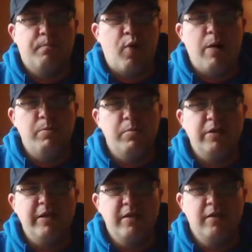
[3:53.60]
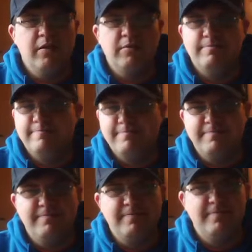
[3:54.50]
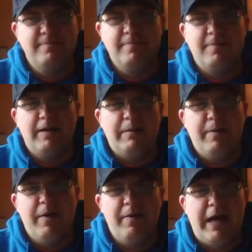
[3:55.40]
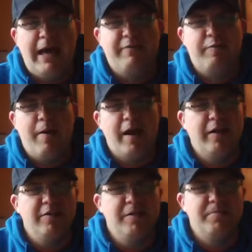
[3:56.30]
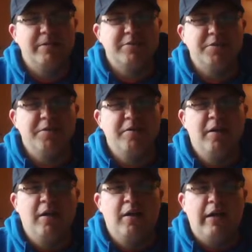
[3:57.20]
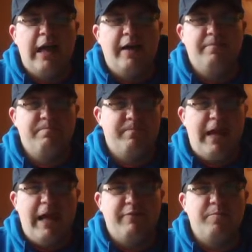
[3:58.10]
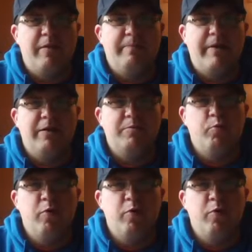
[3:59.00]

probably about half a mile up or so, half a mile or